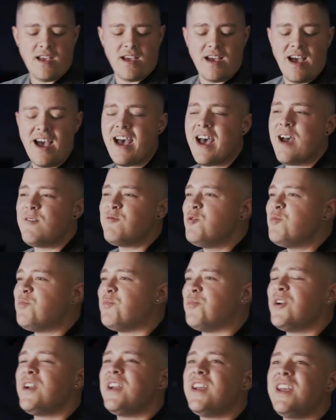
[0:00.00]
I will
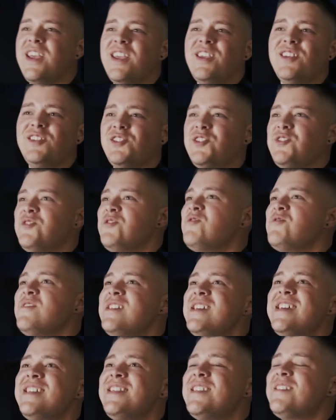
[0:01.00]
praise you
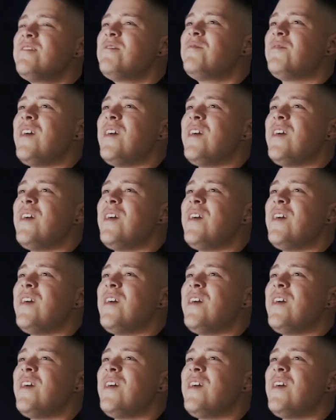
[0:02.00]
in the